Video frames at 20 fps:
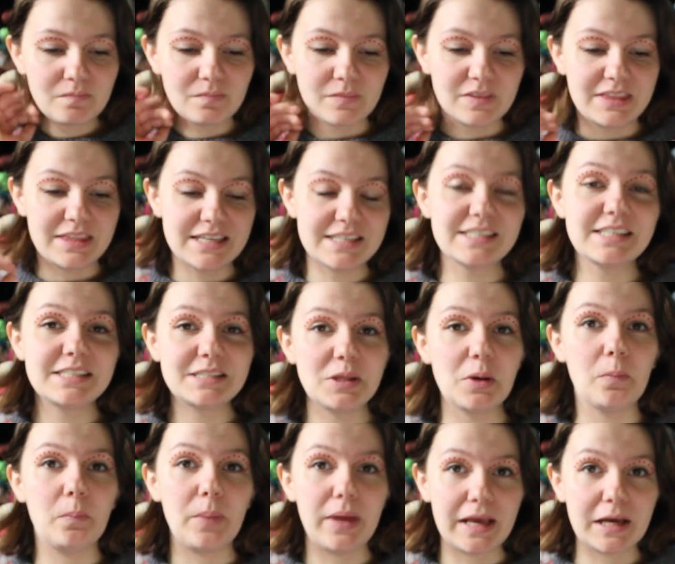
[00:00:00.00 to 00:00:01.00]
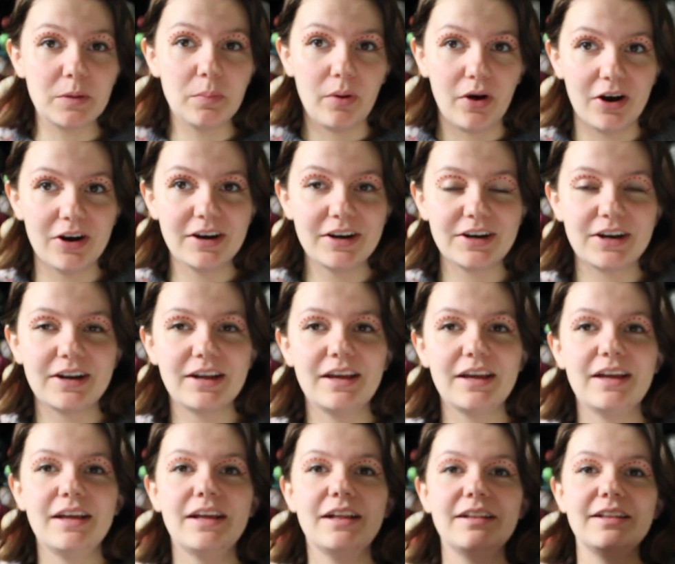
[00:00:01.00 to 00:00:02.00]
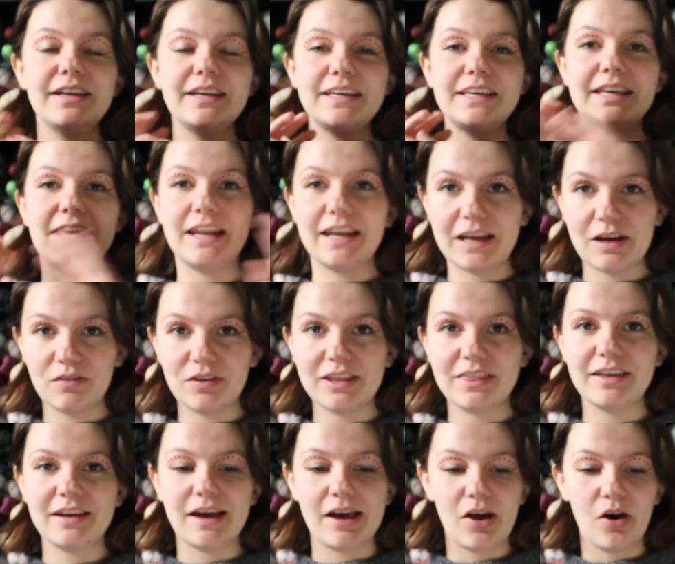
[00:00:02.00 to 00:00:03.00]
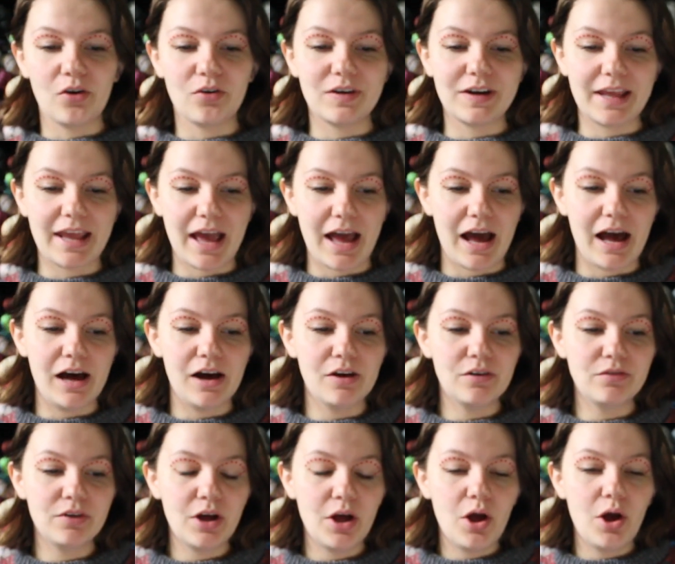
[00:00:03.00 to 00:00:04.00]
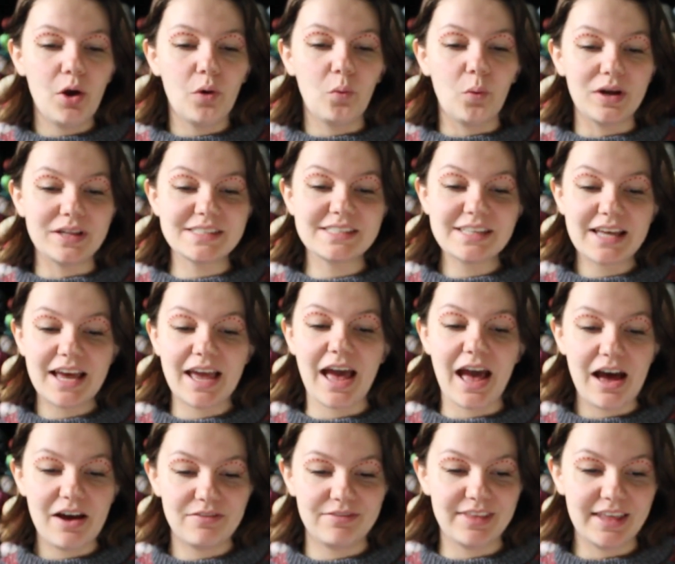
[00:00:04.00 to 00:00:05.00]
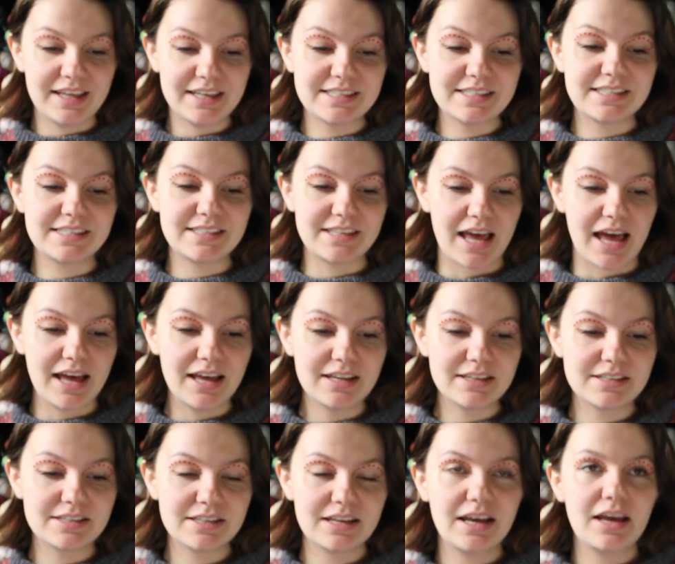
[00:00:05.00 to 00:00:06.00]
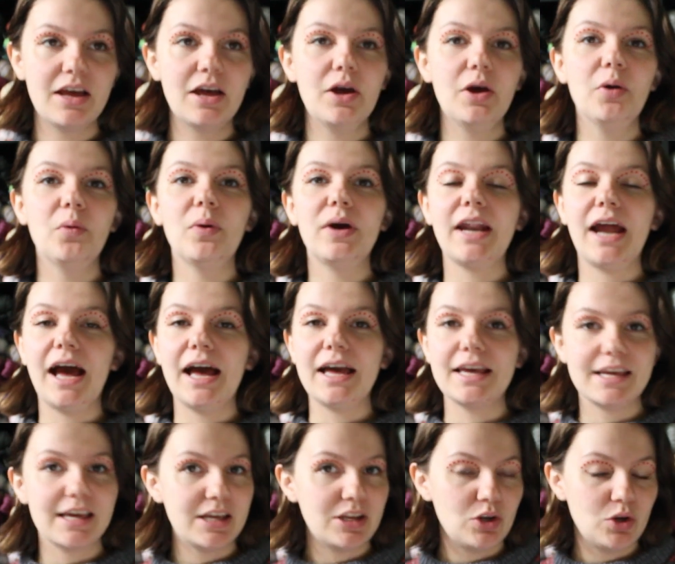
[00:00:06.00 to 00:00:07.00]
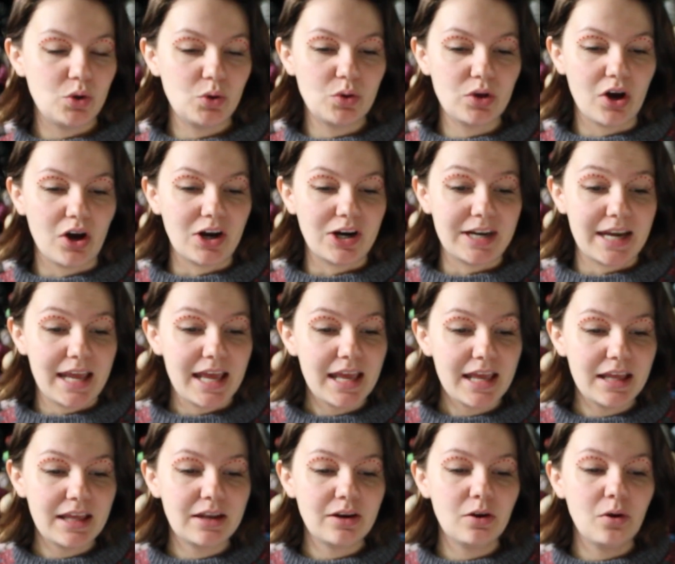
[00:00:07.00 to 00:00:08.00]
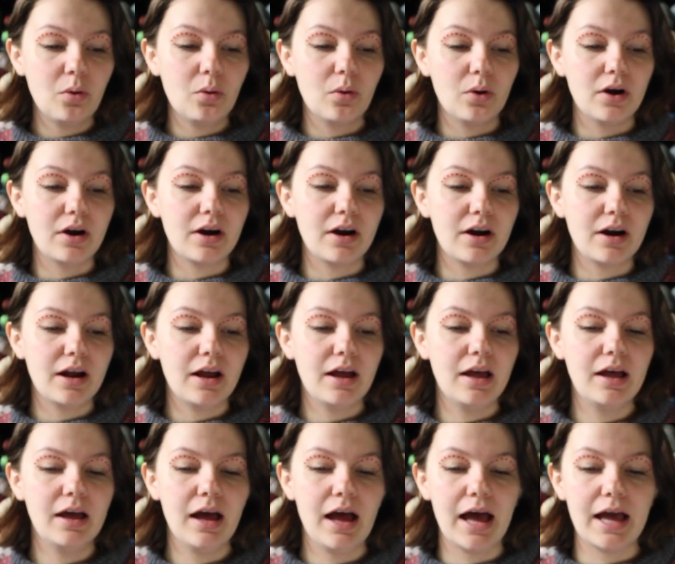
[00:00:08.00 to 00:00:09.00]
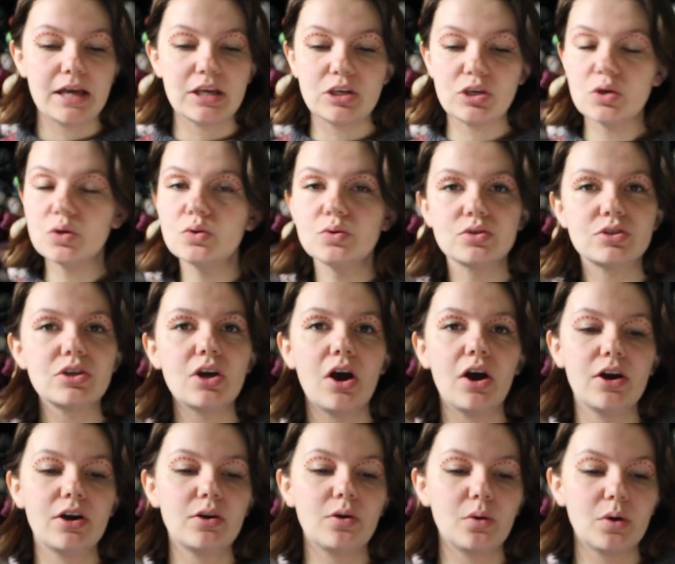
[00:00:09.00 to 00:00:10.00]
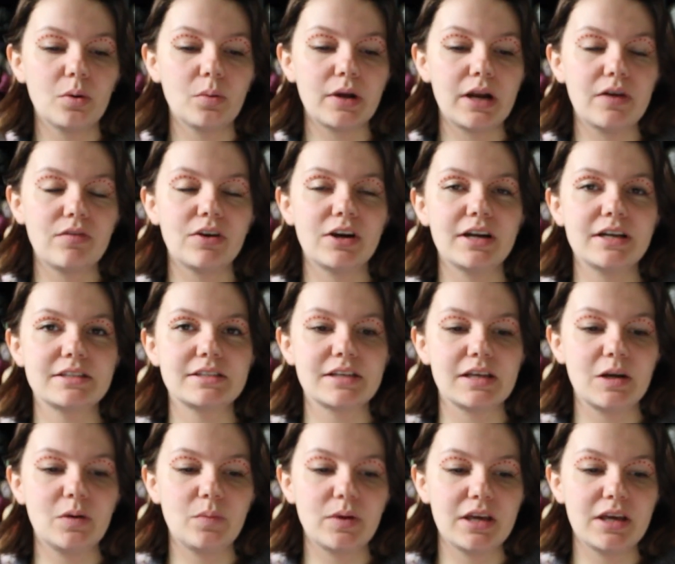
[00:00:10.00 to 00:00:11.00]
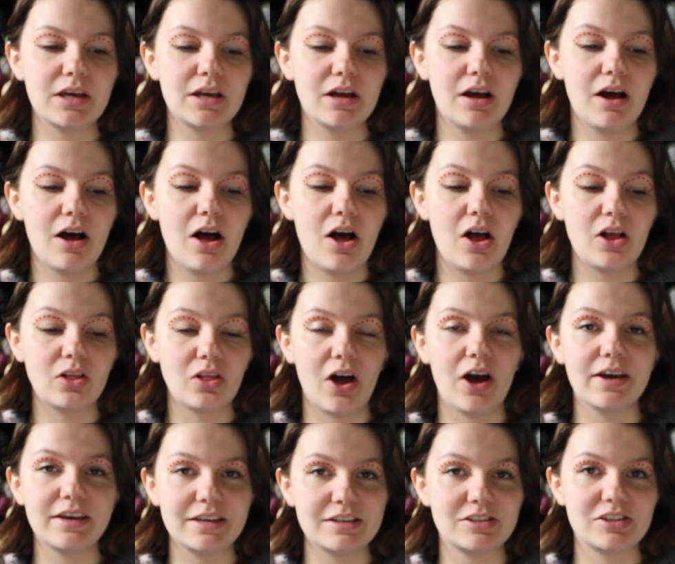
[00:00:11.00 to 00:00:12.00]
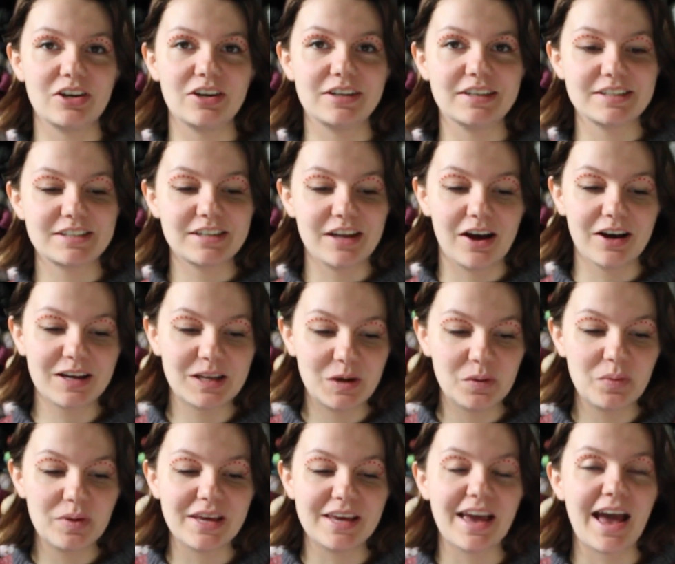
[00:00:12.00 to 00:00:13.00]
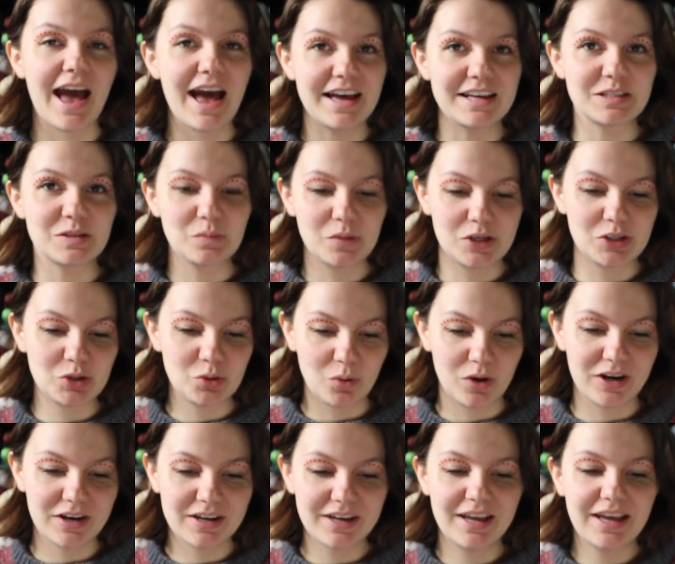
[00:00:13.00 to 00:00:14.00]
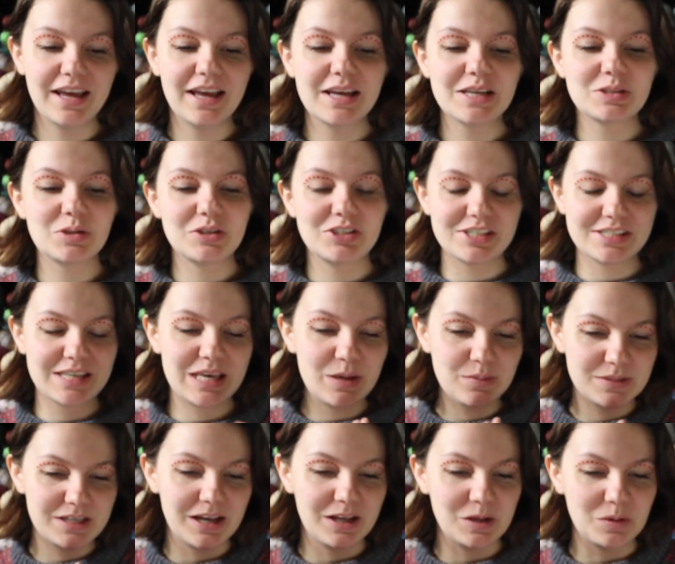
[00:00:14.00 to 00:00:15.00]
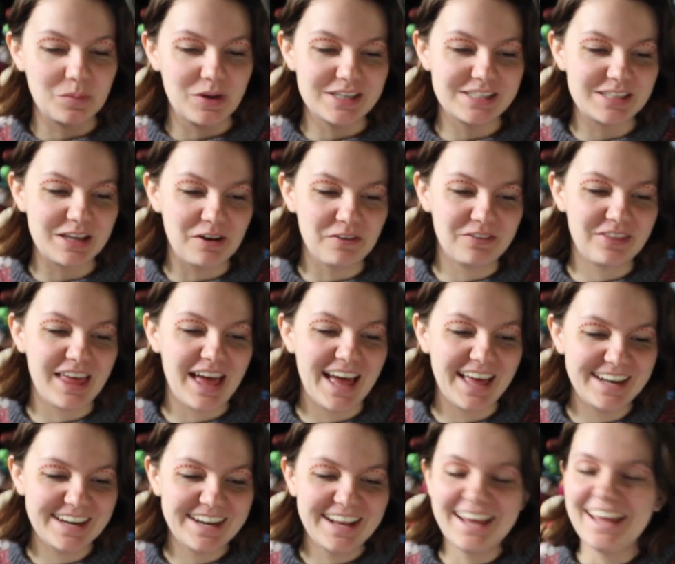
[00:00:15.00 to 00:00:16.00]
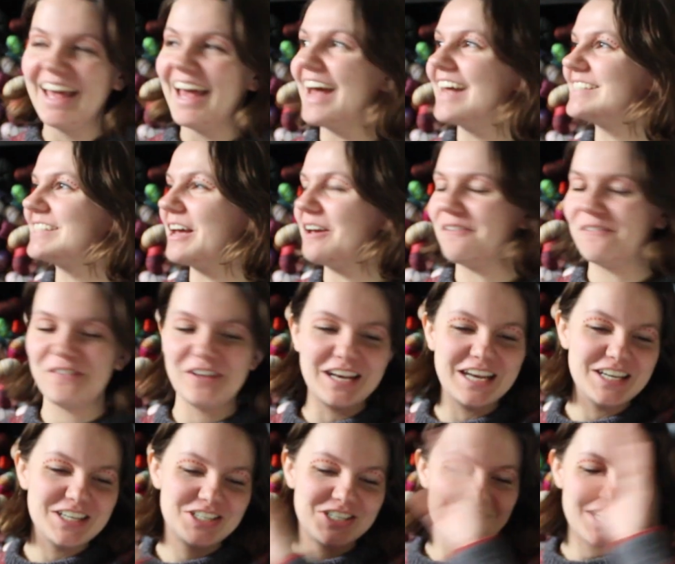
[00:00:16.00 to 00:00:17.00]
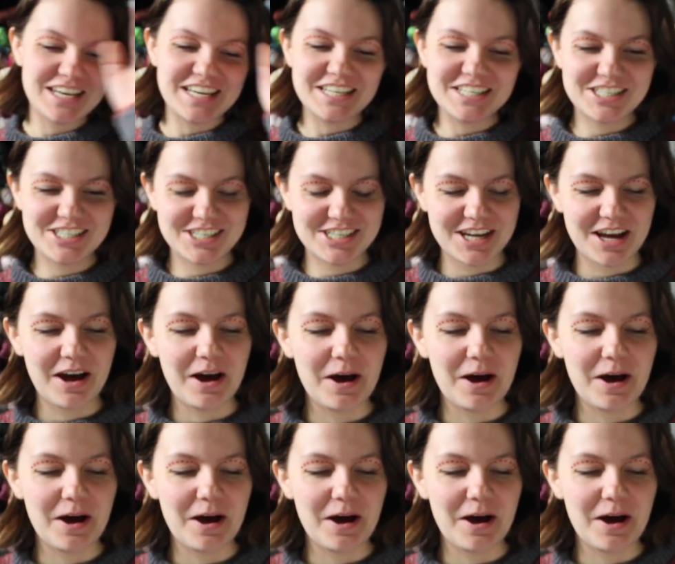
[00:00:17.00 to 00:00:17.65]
this is the big part, like getting everything I already have. Once I have this set, when I get new yarn in or I use yarn or whatever, it's going to be a lot easier and it's not going to be as much work. So I just keep telling myself that as I finish each